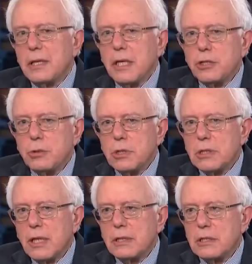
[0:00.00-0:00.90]
think the issue
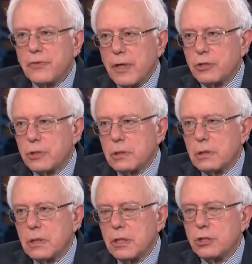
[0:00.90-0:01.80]
is not
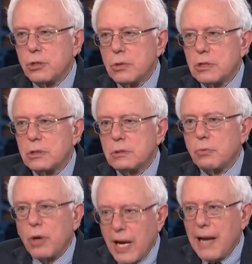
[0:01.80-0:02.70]
dysfunctional. The issue is
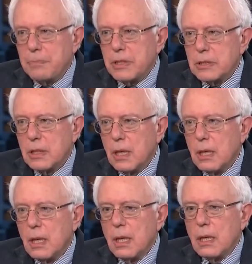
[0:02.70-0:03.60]
what happens.
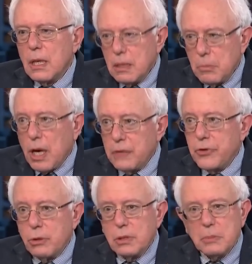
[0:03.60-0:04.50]
In
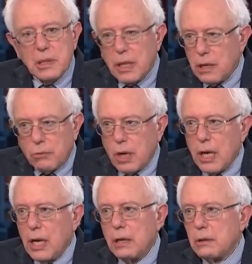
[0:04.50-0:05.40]
my view, let me lay it
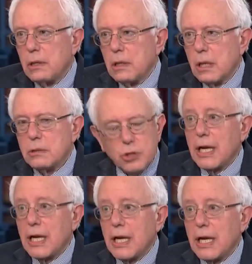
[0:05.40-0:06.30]
right out on. Joe